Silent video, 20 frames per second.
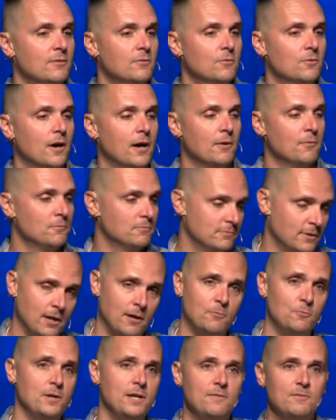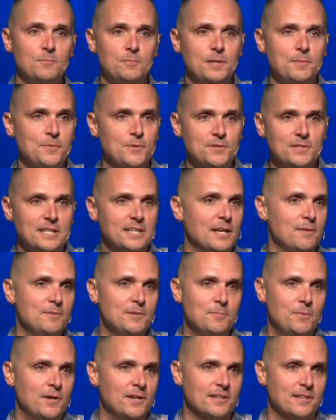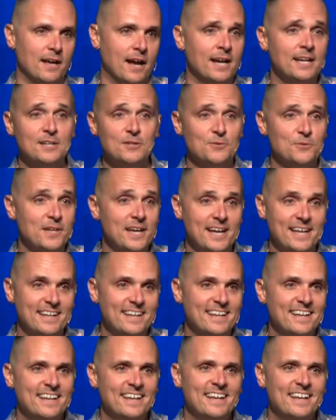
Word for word: Well, I'll, I'll wave at people as they come in the parking lot. I can do that.